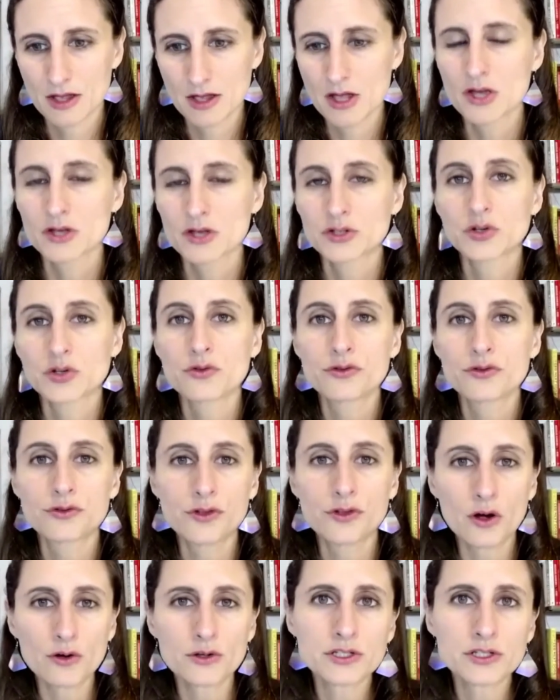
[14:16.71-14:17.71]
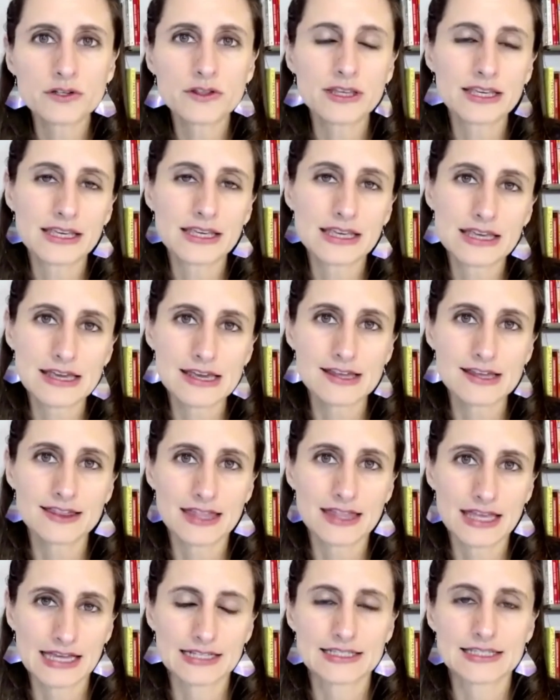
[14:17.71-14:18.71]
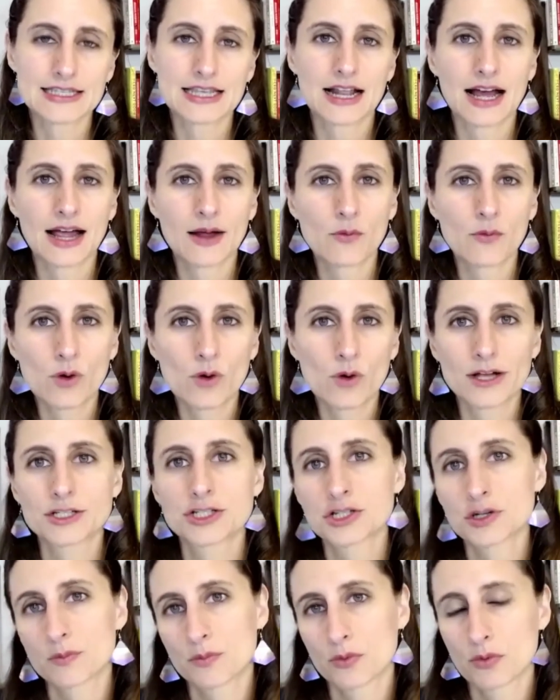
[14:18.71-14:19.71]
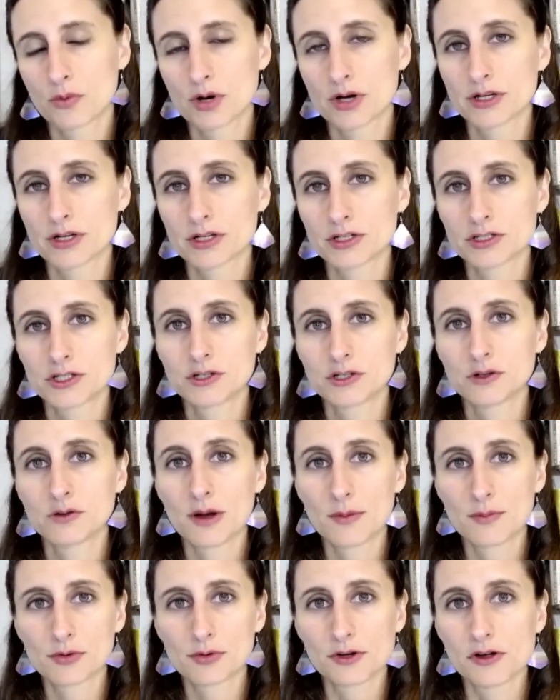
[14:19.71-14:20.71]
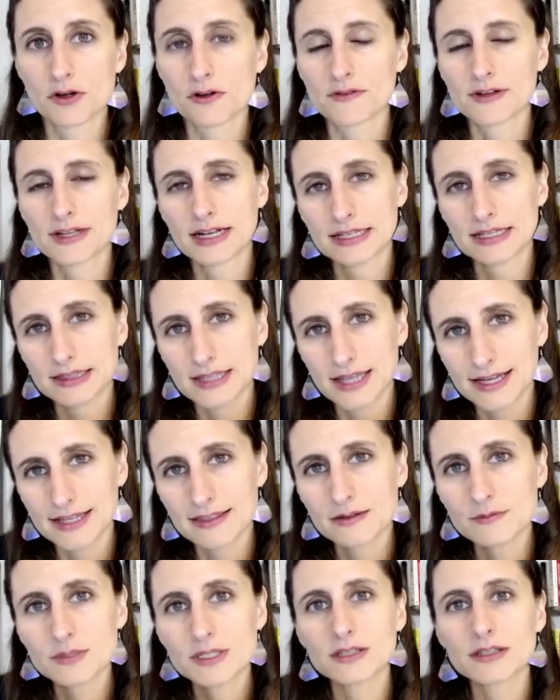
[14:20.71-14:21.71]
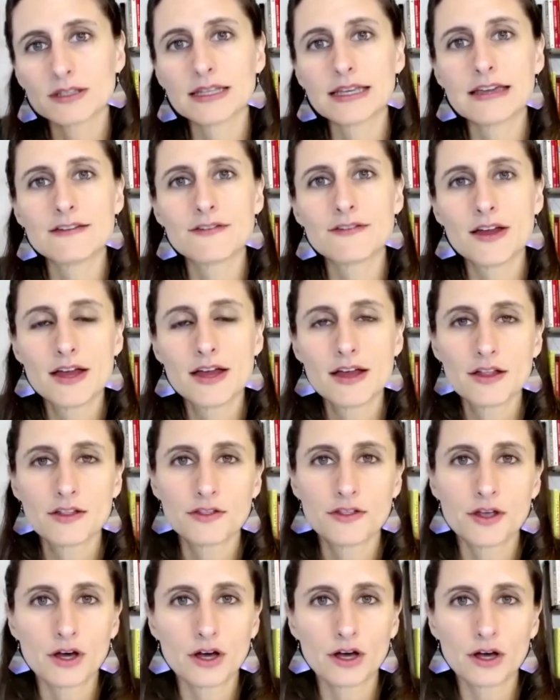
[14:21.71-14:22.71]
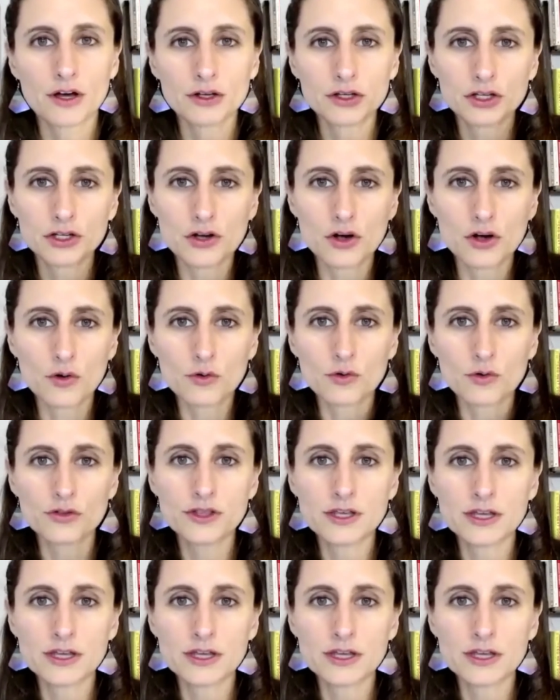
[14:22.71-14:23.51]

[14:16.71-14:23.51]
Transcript: So those are the key things that I want your board to approve. And I'd like them to leave the